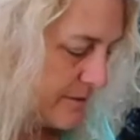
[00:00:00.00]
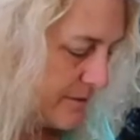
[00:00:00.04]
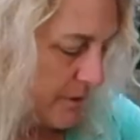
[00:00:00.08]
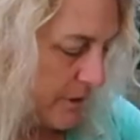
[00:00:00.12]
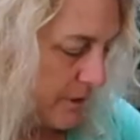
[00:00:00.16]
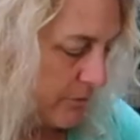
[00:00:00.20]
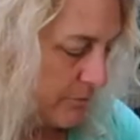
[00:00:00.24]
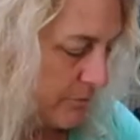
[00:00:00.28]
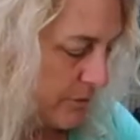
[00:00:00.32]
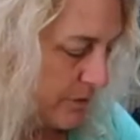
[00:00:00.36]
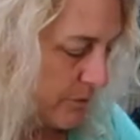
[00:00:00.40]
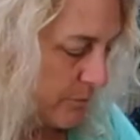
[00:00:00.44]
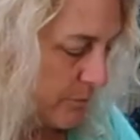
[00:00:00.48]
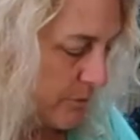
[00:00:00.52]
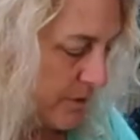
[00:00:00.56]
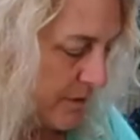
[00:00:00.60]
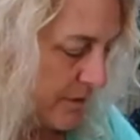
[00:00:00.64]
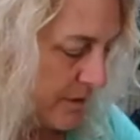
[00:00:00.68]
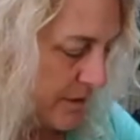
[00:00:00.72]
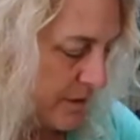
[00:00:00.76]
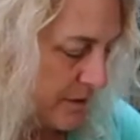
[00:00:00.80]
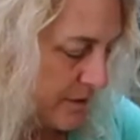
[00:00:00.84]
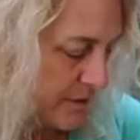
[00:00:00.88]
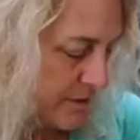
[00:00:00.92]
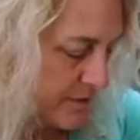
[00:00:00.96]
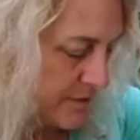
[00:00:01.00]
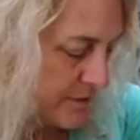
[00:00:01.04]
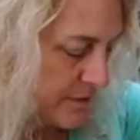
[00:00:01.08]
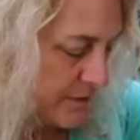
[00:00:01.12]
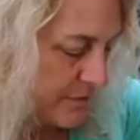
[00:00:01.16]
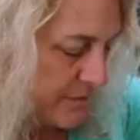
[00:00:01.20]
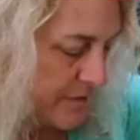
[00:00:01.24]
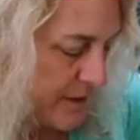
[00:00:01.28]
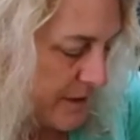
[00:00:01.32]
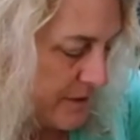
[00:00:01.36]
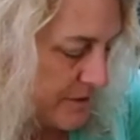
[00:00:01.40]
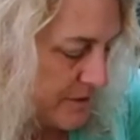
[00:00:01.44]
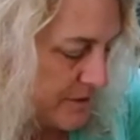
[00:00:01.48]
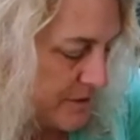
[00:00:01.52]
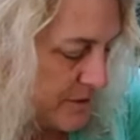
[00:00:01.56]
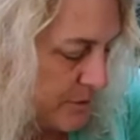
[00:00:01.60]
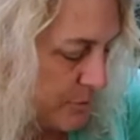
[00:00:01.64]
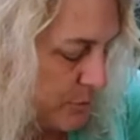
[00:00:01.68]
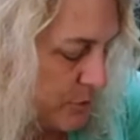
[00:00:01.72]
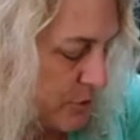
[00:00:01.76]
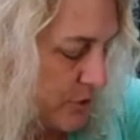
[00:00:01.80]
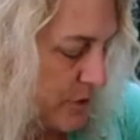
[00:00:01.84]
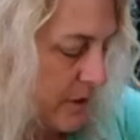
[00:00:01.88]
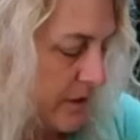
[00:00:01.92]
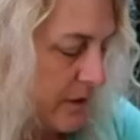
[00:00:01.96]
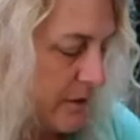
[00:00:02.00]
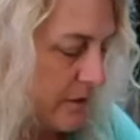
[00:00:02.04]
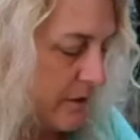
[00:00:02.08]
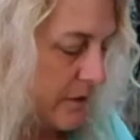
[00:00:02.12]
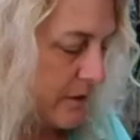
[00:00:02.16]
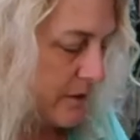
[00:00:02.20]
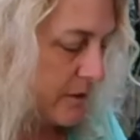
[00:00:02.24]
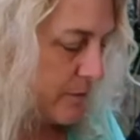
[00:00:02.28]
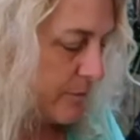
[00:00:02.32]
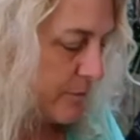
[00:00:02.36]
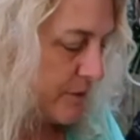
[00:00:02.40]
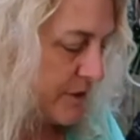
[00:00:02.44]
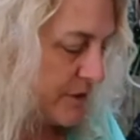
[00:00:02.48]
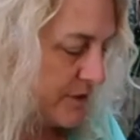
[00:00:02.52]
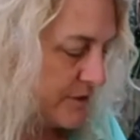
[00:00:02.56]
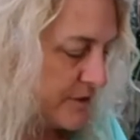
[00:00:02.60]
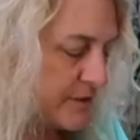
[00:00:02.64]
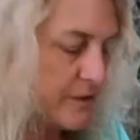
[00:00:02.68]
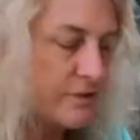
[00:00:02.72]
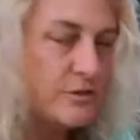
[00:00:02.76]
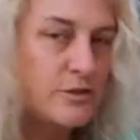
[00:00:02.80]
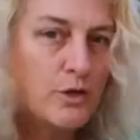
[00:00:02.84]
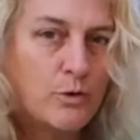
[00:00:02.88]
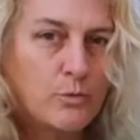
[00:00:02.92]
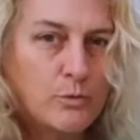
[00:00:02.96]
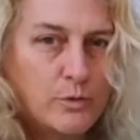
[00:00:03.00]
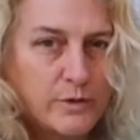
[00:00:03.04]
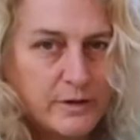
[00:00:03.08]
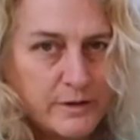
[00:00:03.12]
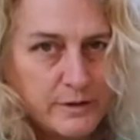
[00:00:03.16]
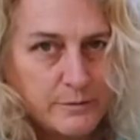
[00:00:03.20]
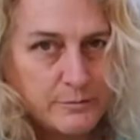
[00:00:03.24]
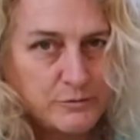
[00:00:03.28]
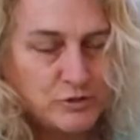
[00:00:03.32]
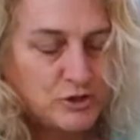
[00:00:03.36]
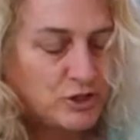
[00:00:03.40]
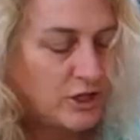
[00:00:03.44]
I really want the ends of that zipper in there because I don't want them